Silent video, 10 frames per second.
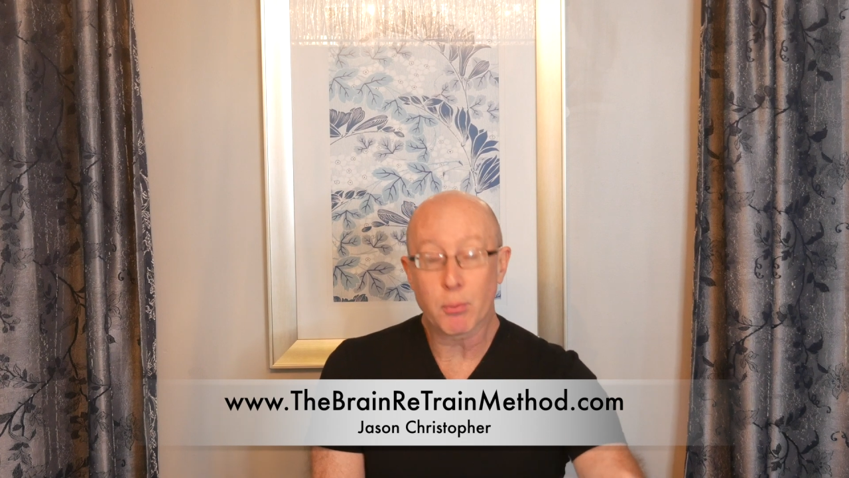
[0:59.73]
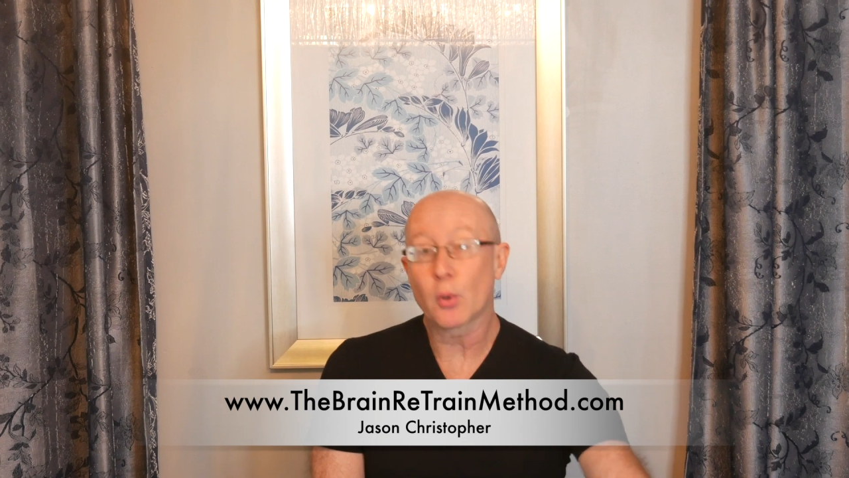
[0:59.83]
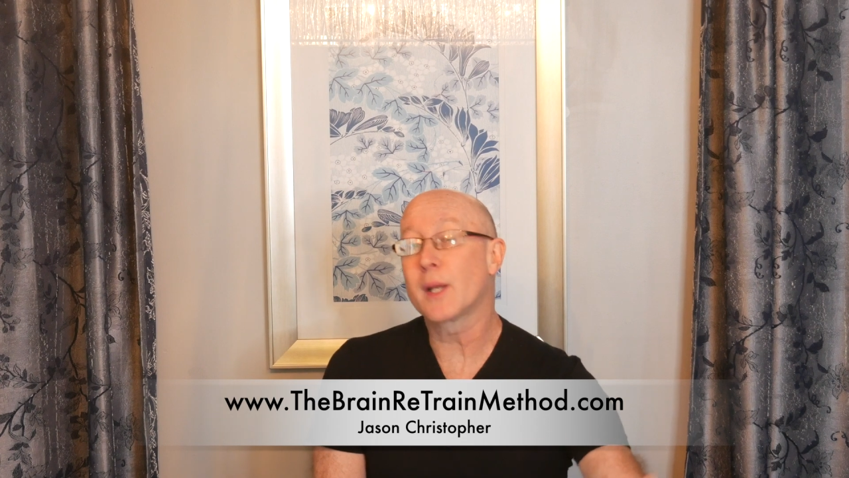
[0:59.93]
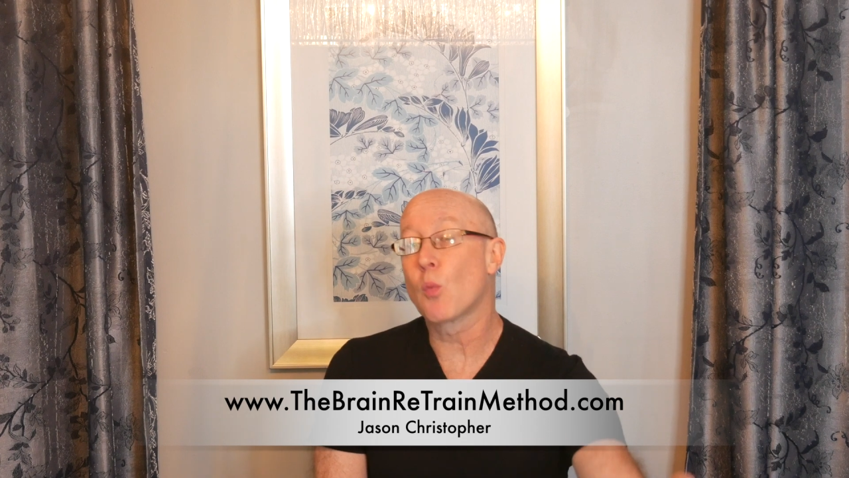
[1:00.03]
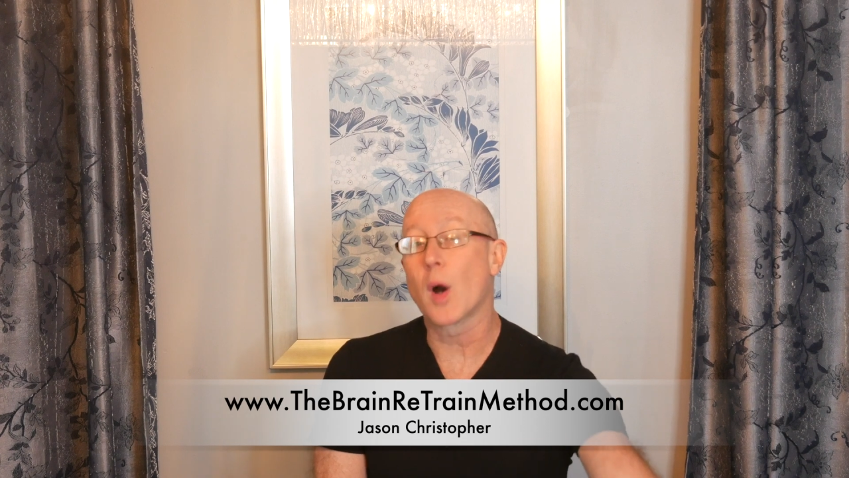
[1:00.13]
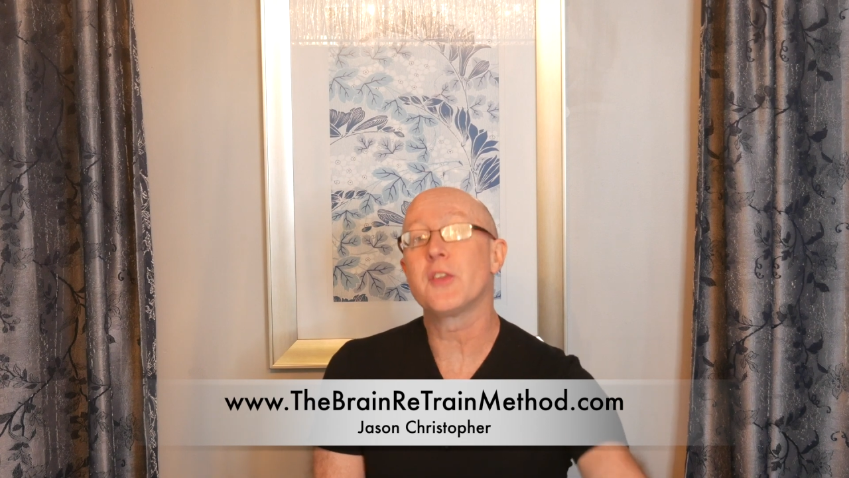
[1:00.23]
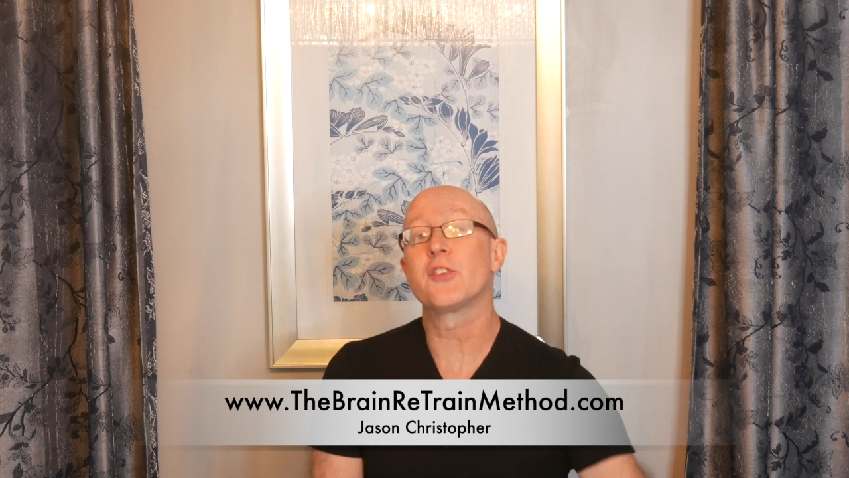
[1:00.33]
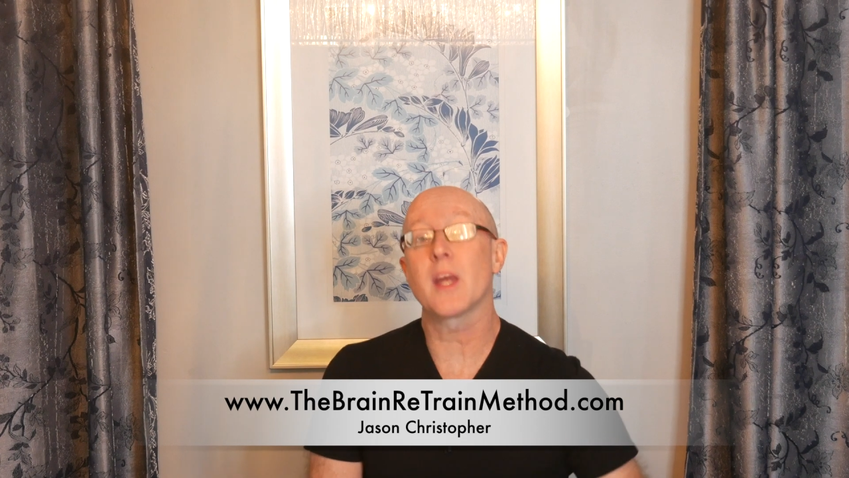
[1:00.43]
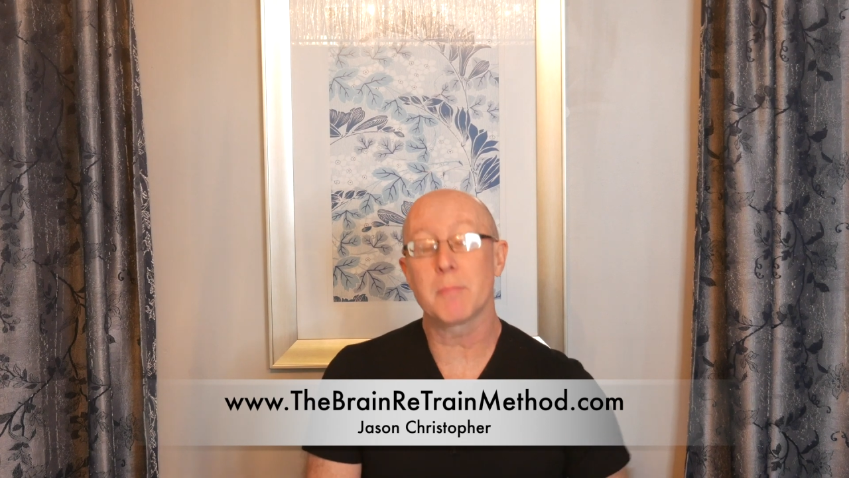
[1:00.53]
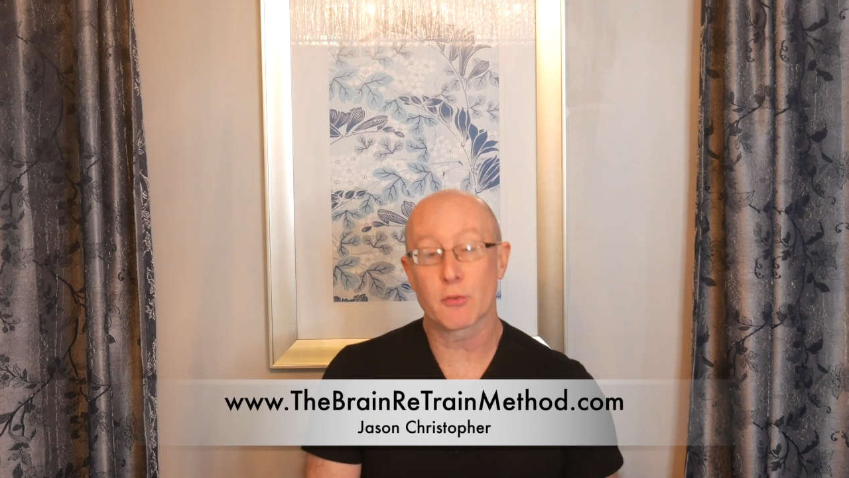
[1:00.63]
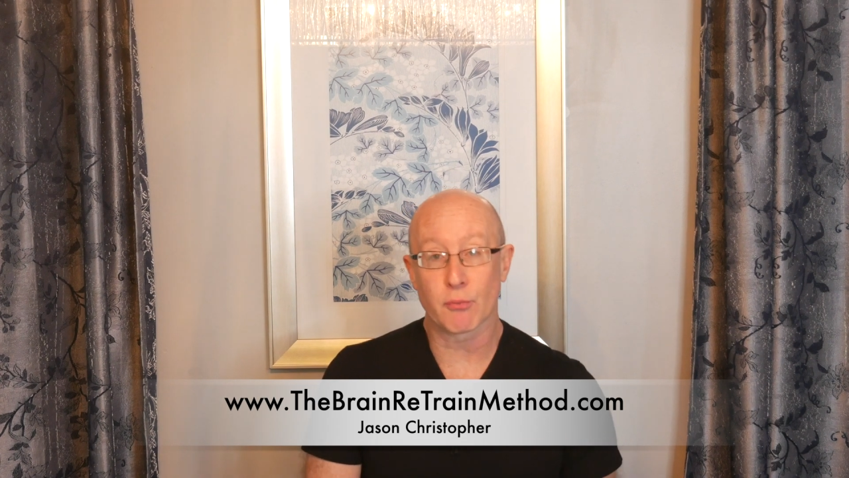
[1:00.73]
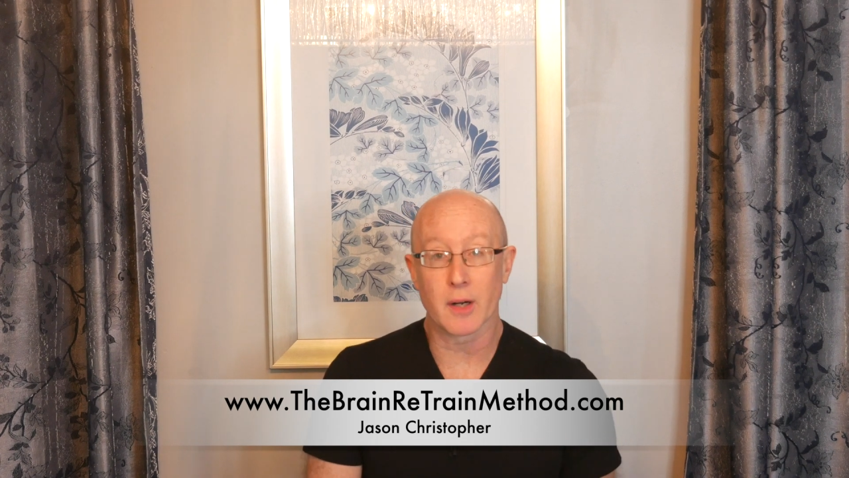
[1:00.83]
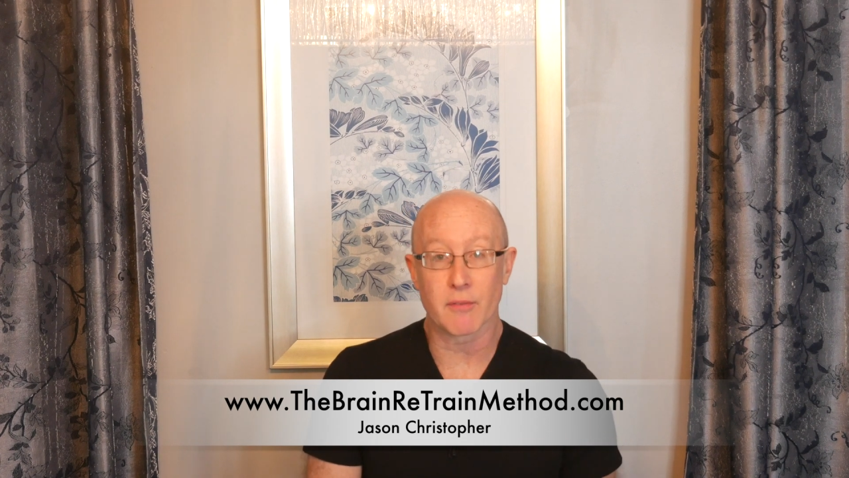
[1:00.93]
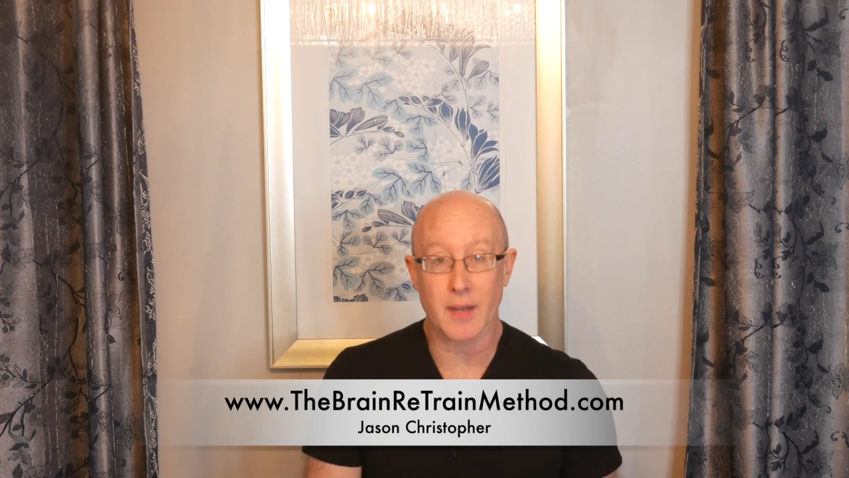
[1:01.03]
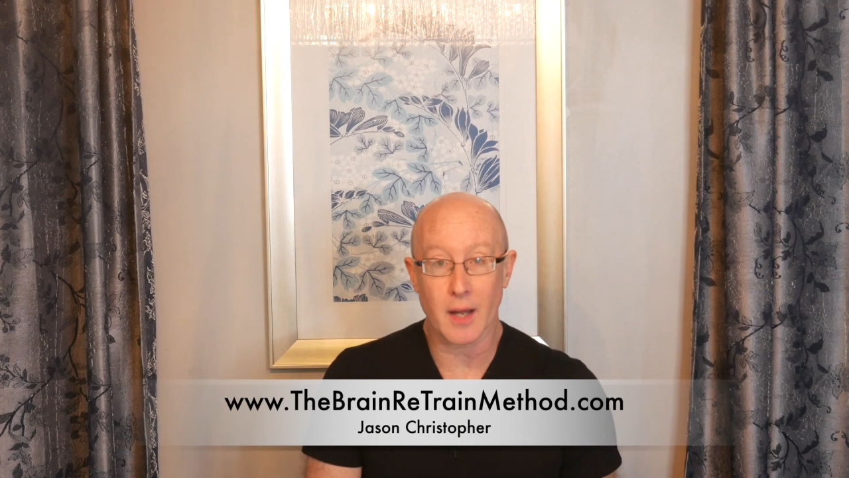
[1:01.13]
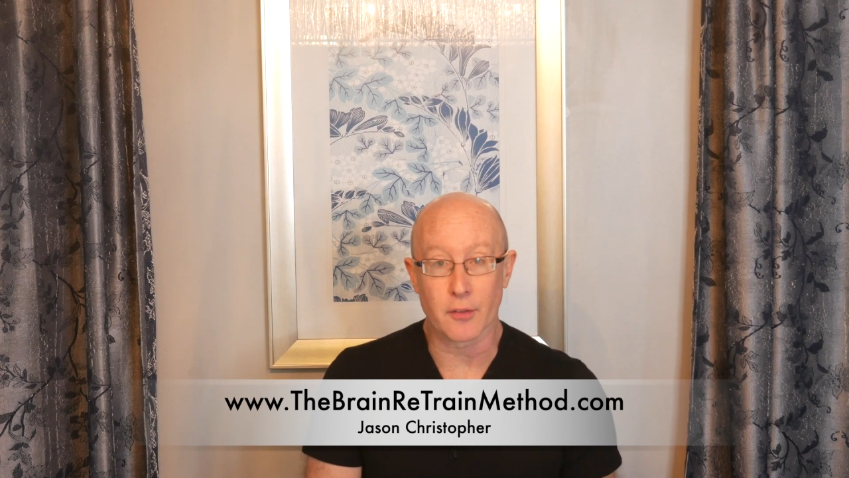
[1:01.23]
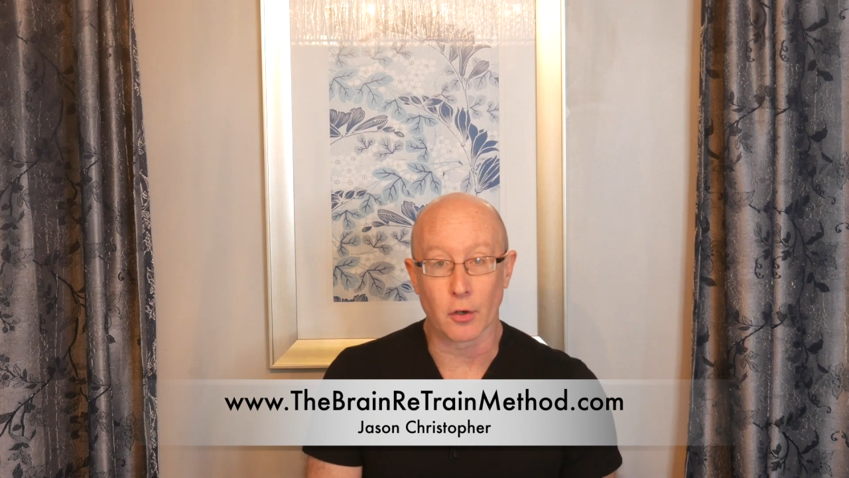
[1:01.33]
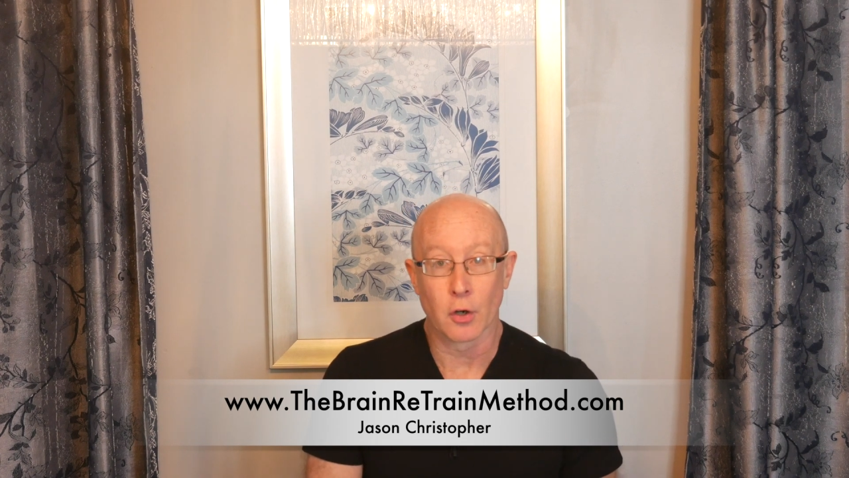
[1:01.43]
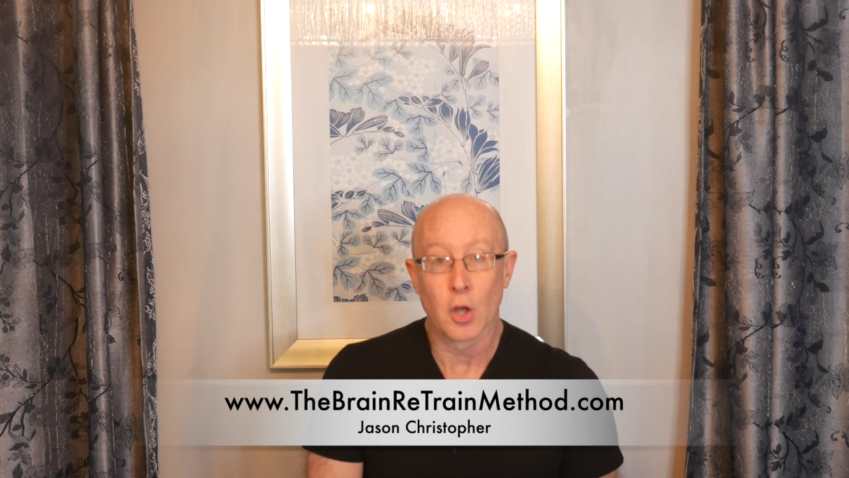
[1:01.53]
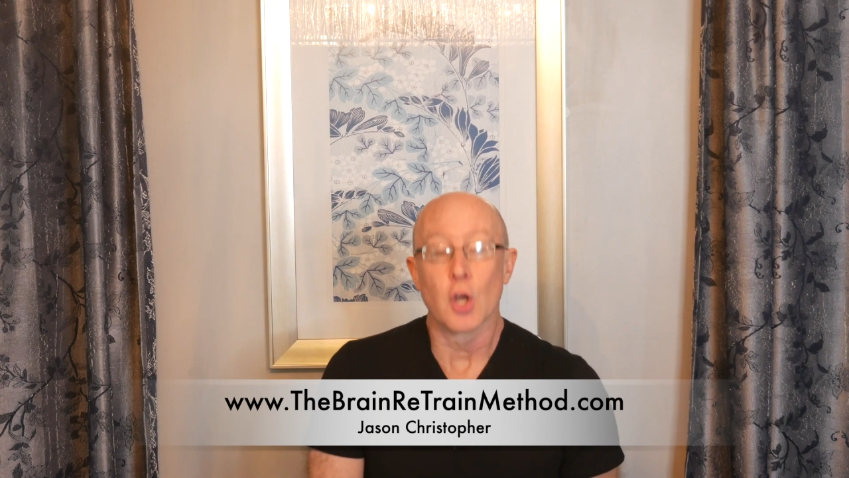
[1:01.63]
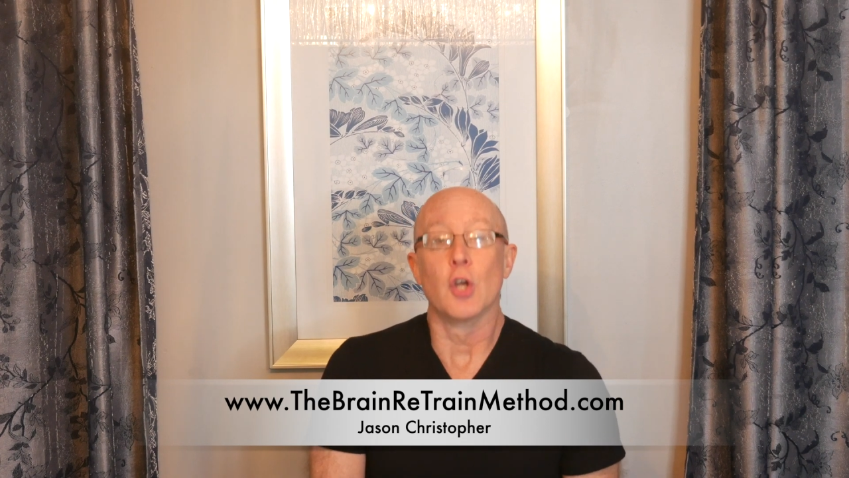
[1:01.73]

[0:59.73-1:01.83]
putting one step in front of the other,